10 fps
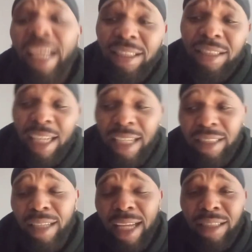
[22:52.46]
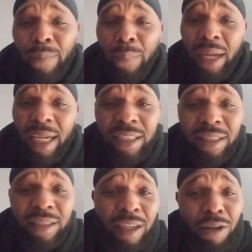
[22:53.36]
as as as the page
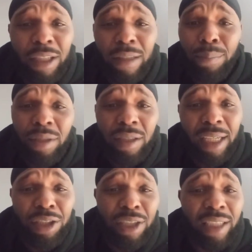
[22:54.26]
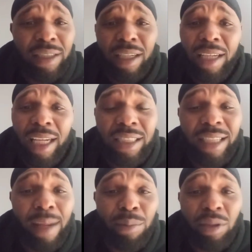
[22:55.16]
is turned in the book and you get to the next
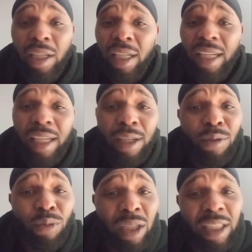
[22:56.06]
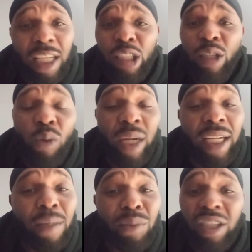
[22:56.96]
chapter, one day you're gonna
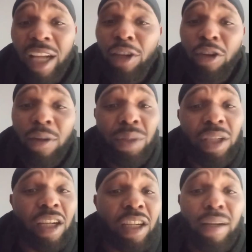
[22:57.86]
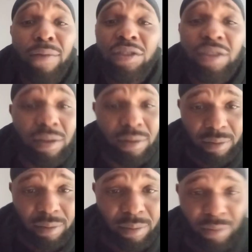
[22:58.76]
wake up. It's not gonna be your comfort zone.
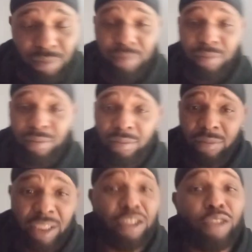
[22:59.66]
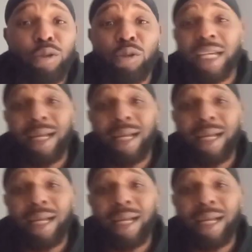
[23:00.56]
It's a new